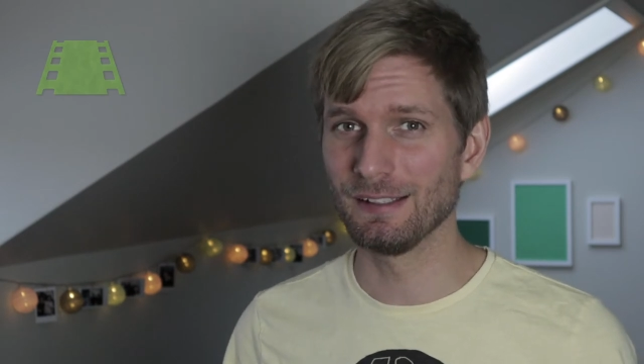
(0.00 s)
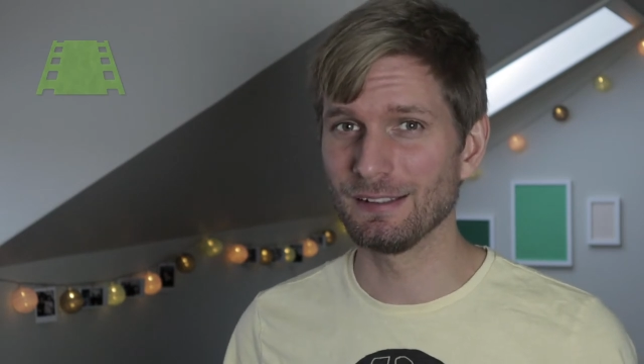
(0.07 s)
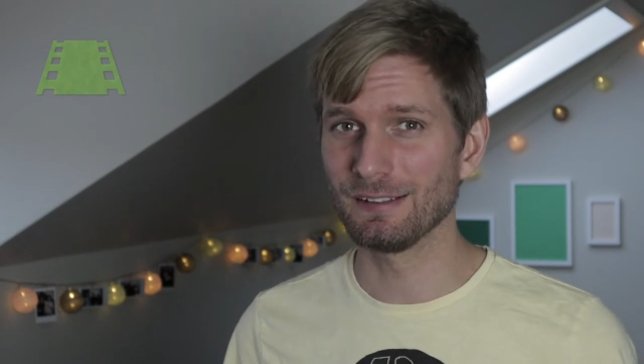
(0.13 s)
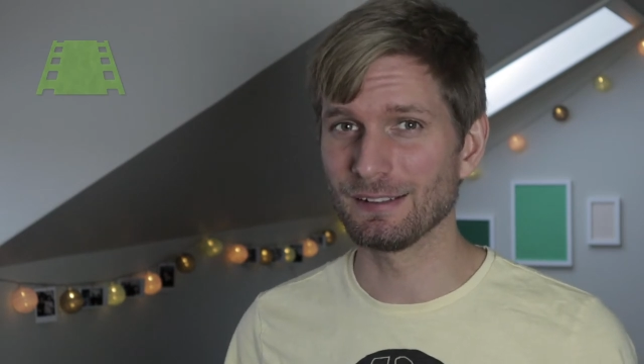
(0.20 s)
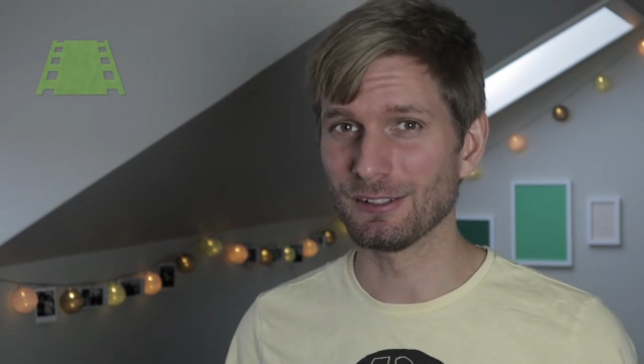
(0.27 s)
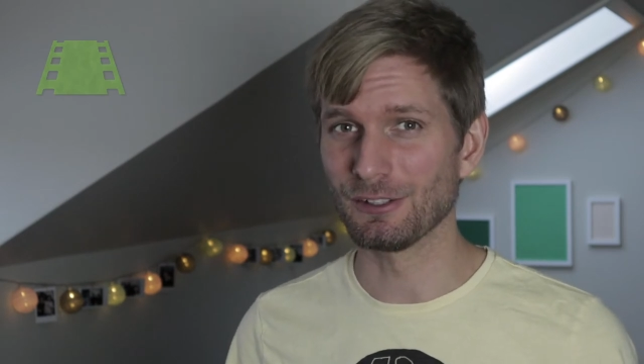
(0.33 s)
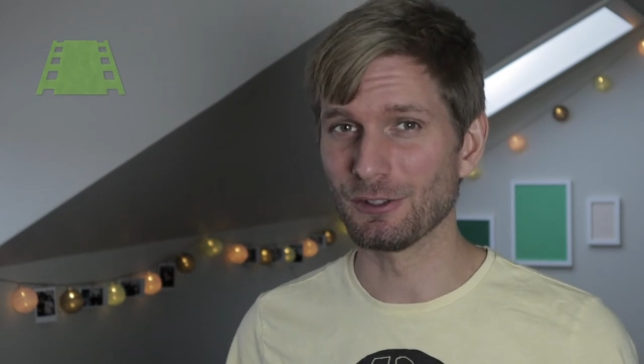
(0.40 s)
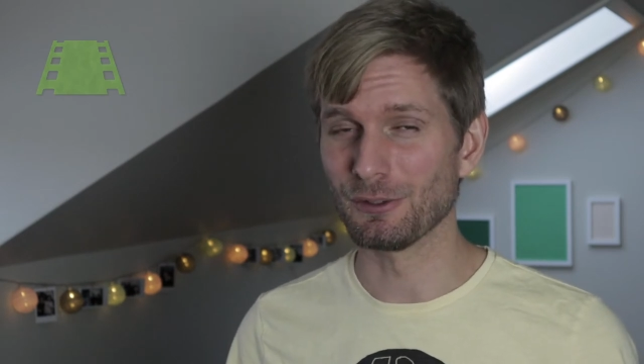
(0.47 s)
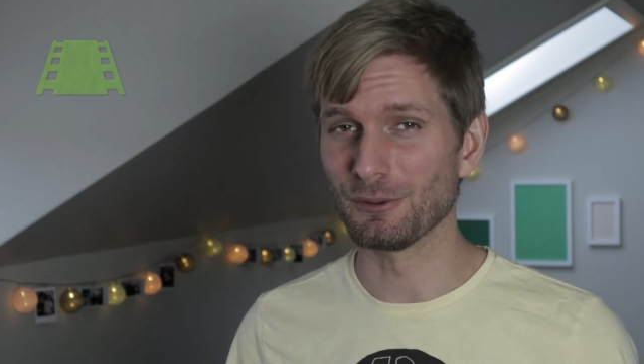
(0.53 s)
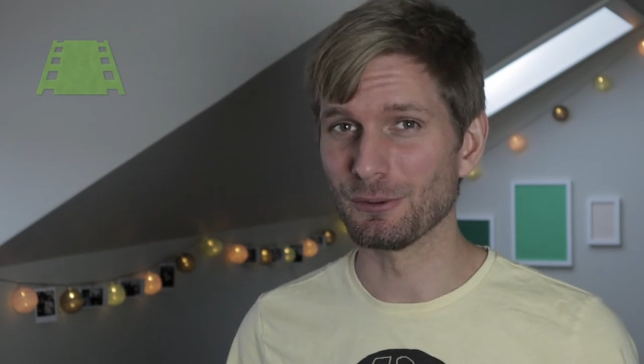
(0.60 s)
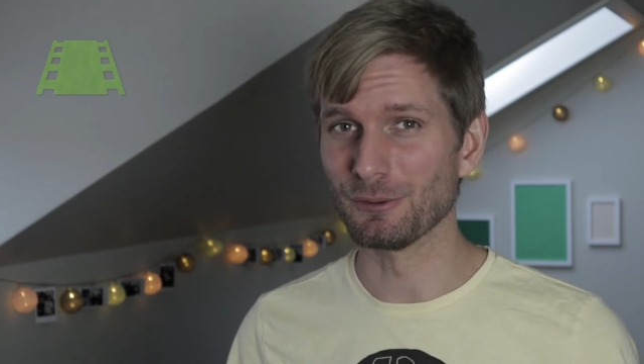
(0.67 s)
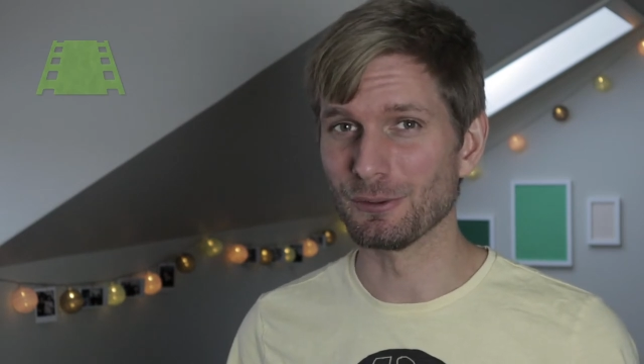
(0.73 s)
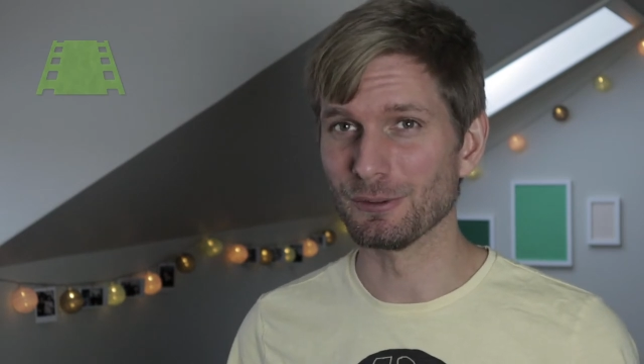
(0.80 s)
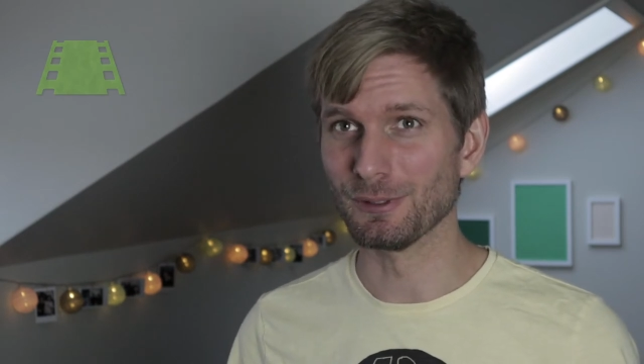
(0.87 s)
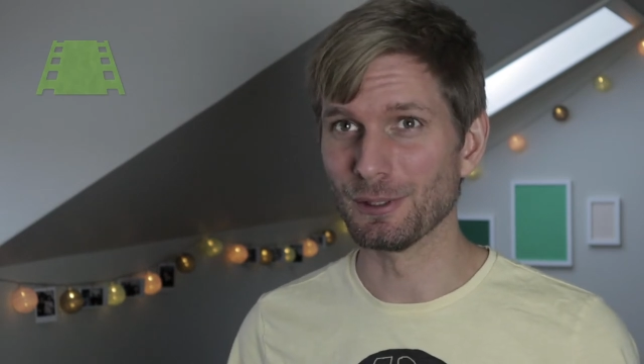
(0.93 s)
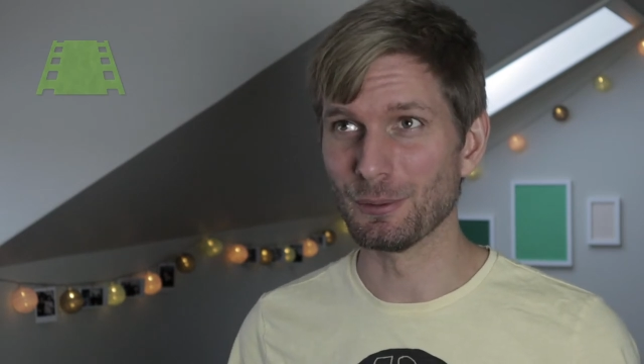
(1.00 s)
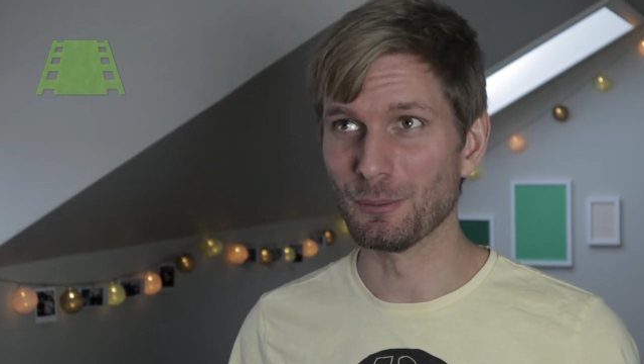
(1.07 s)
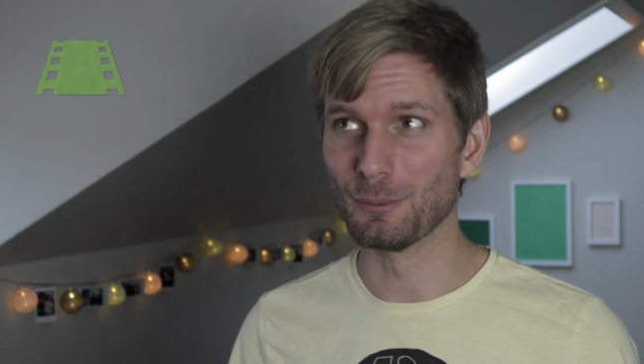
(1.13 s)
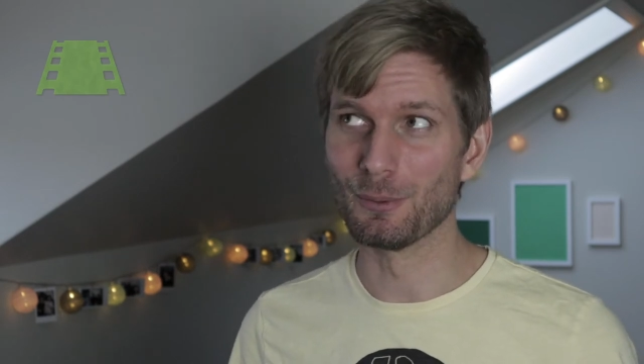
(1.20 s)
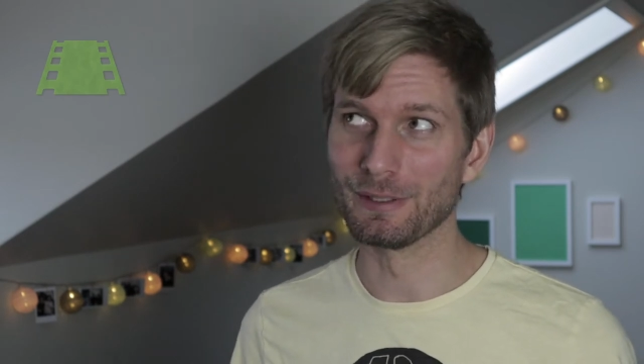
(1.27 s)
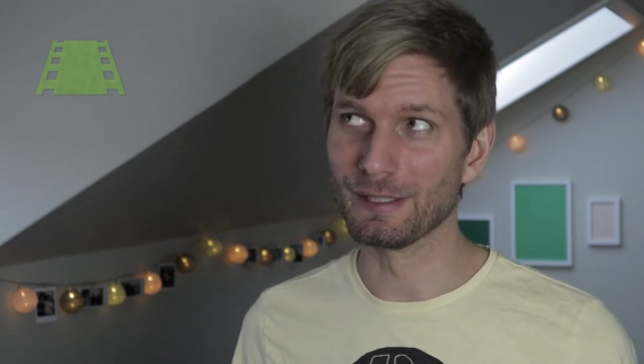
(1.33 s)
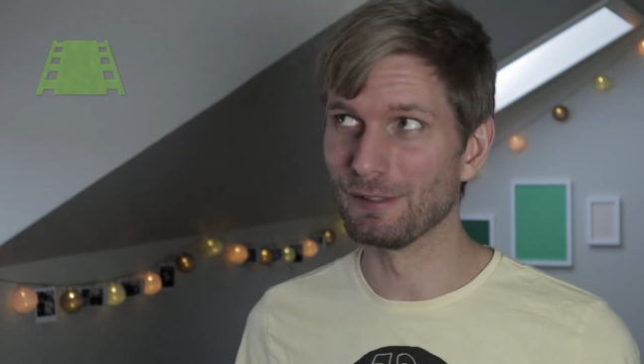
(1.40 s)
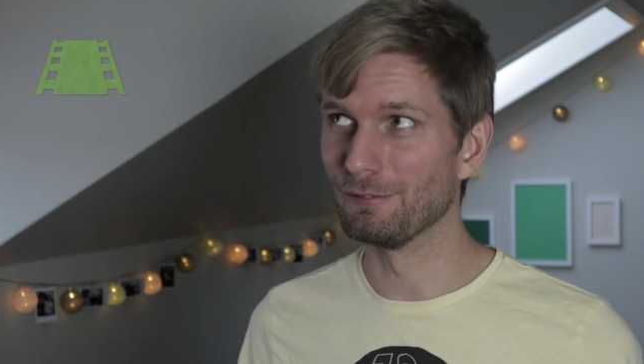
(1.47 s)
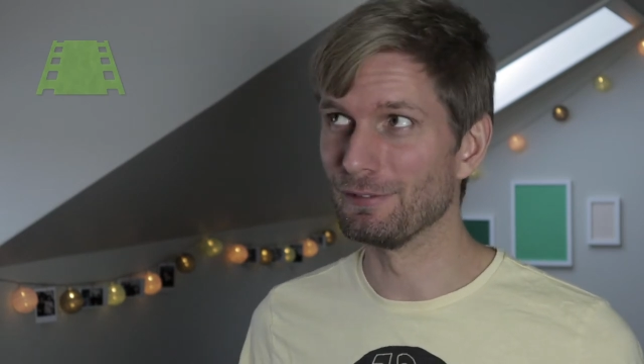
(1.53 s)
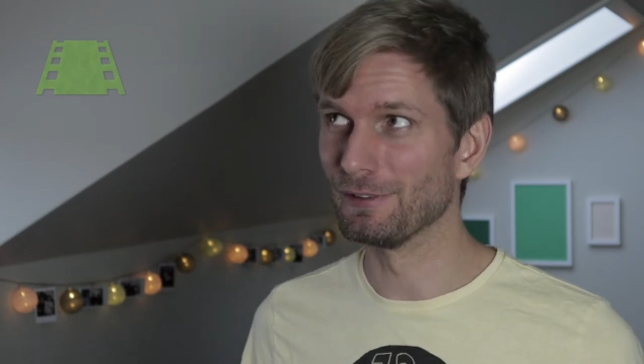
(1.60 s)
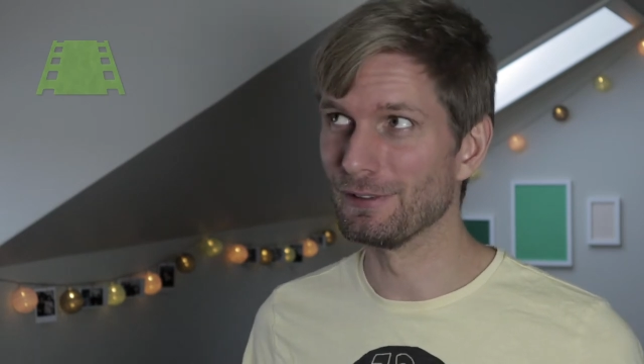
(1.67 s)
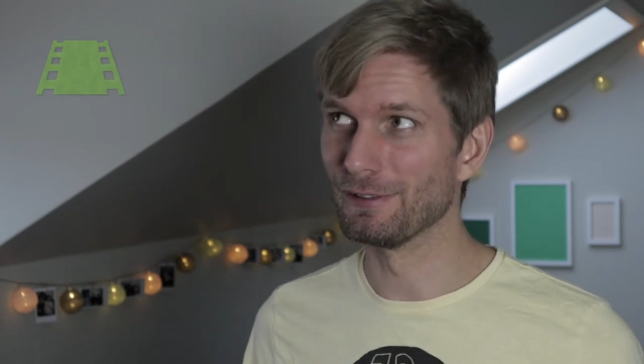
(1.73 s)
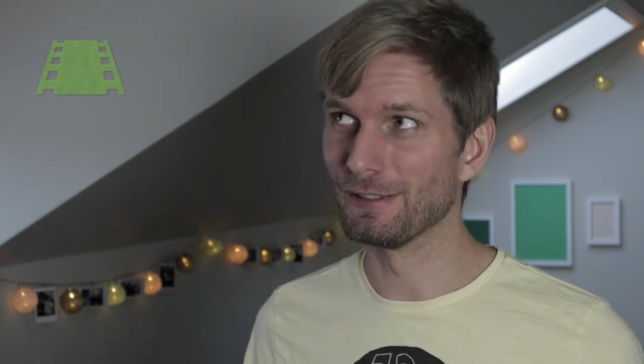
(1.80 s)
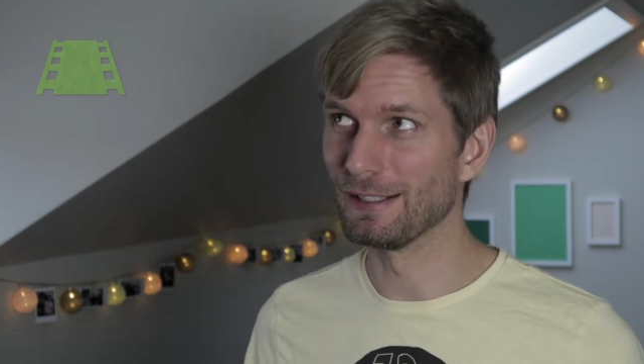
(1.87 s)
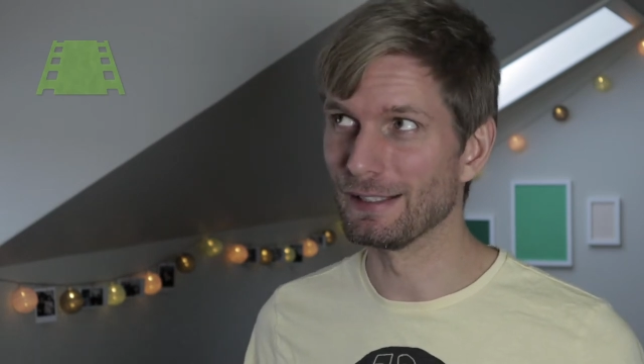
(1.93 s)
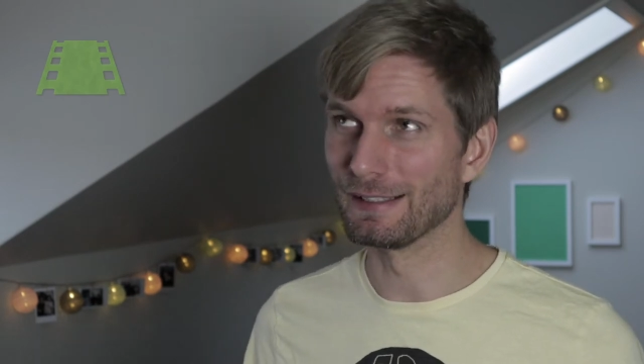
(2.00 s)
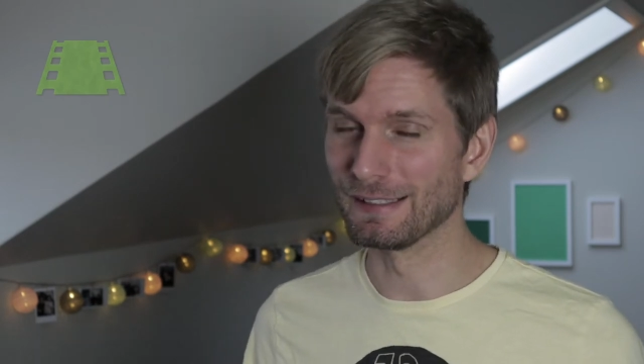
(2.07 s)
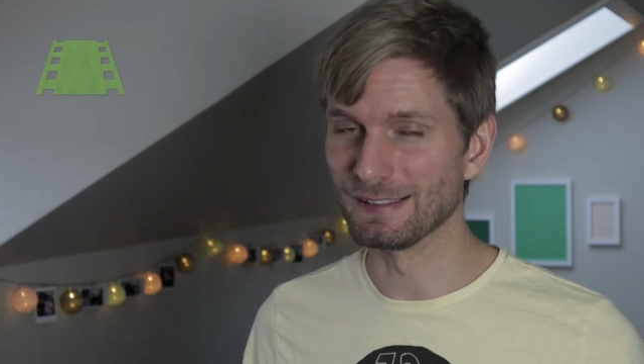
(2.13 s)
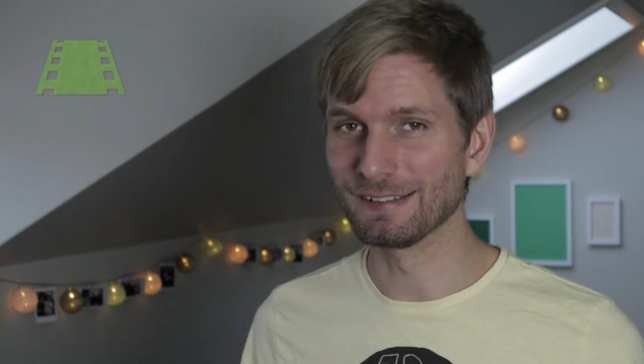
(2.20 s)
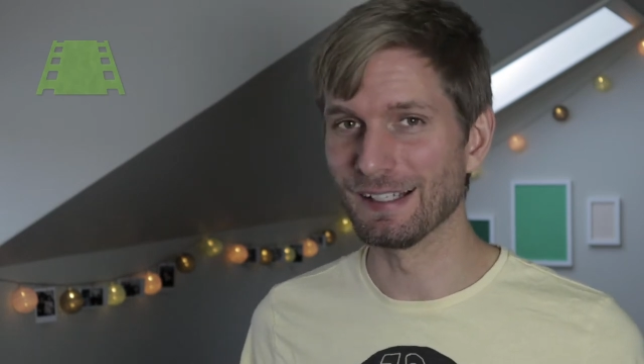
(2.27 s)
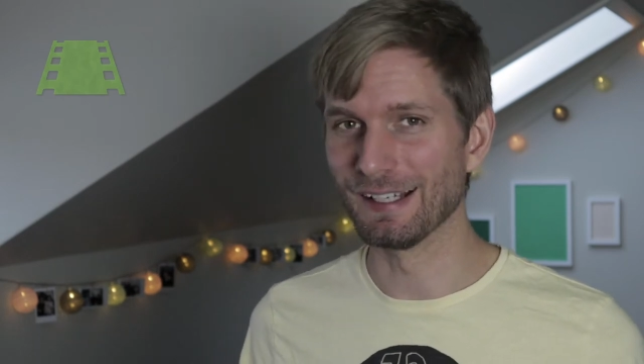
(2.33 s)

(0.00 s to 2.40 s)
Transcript: So whenever I get